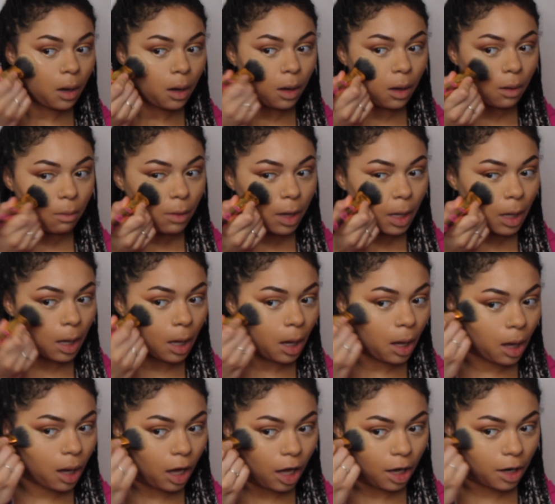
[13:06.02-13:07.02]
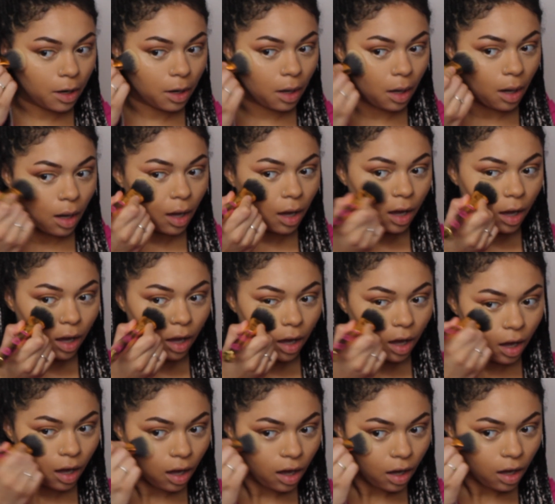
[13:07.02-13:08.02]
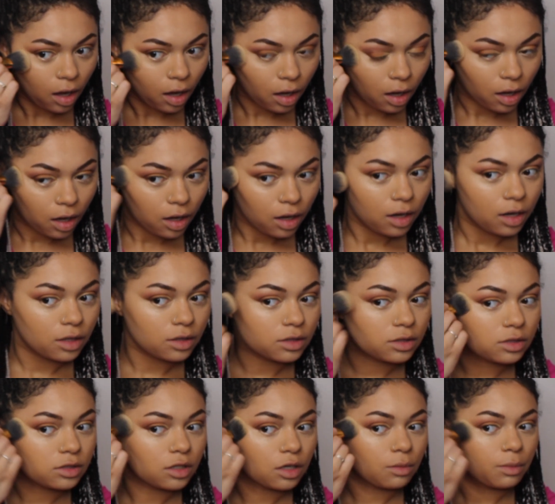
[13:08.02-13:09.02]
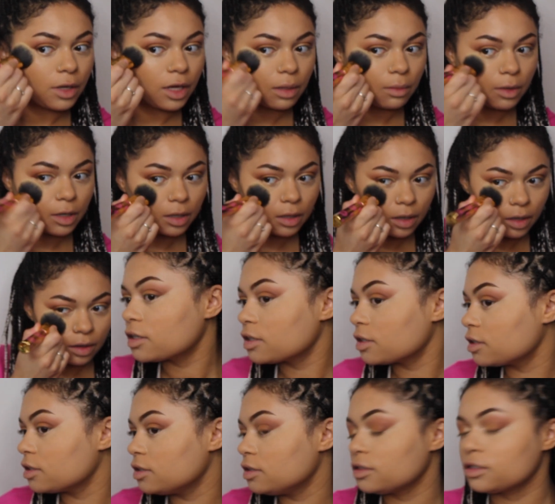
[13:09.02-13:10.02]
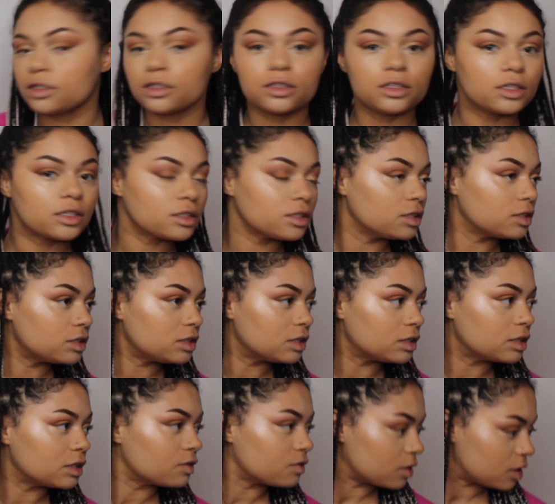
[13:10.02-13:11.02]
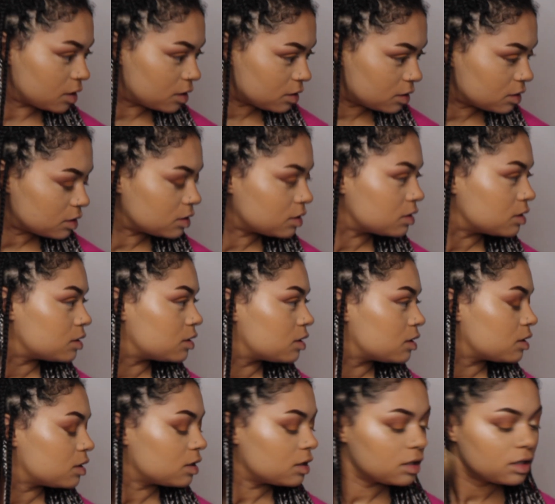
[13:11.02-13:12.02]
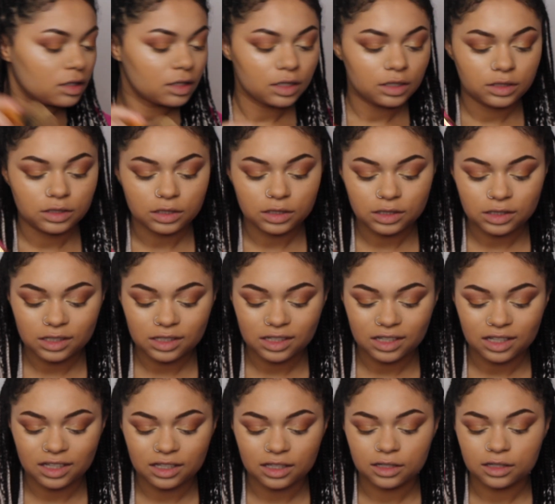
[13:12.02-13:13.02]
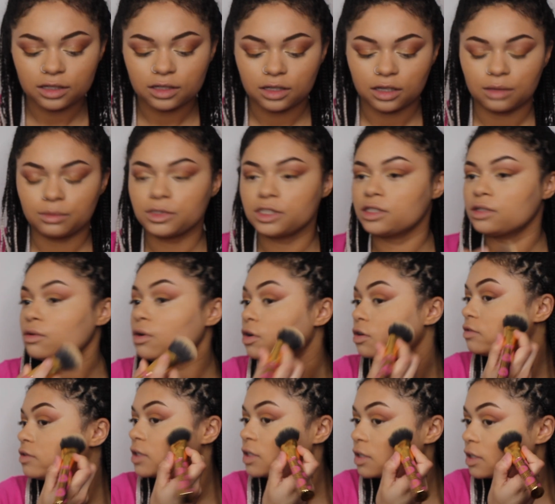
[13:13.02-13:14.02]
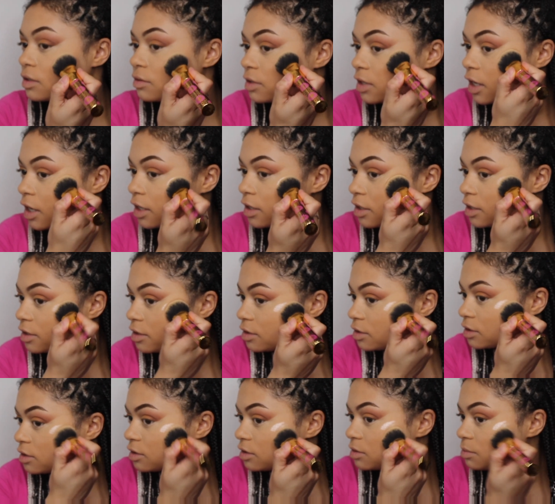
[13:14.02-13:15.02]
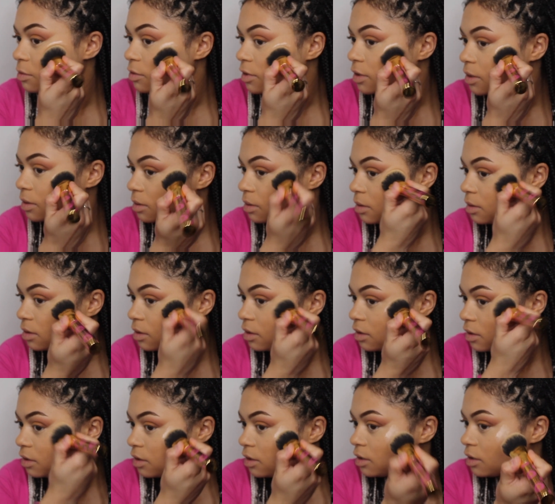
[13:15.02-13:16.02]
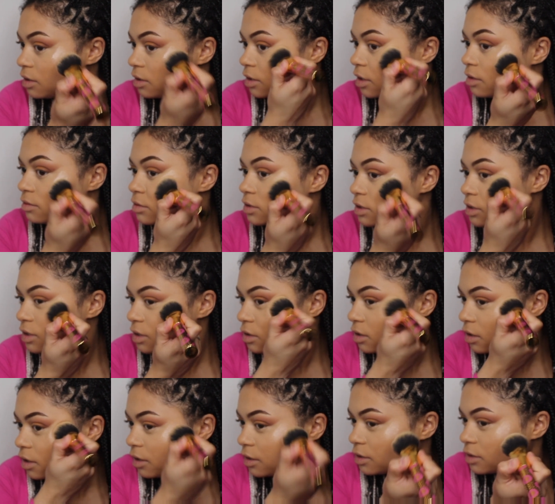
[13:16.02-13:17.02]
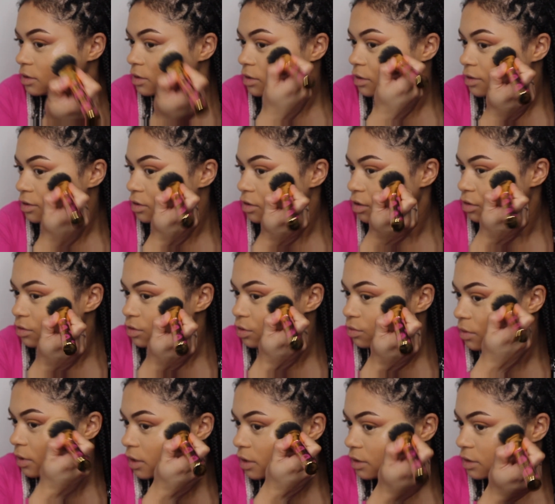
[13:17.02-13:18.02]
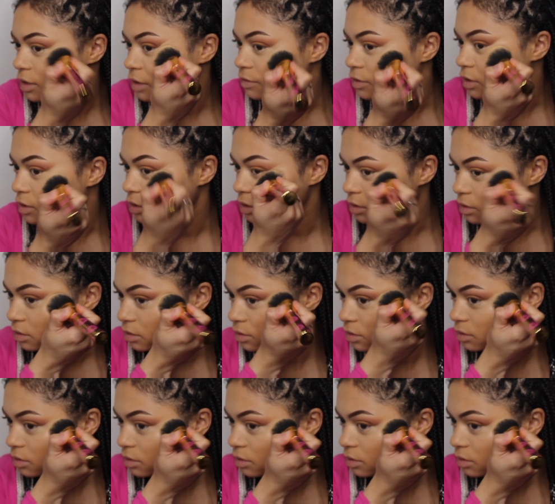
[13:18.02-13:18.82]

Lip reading: Oh my god. It's so pigmented. You can clearly see a difference. It's just like, I'm so over liquid highlighters at this point. That was like honestly so 2017.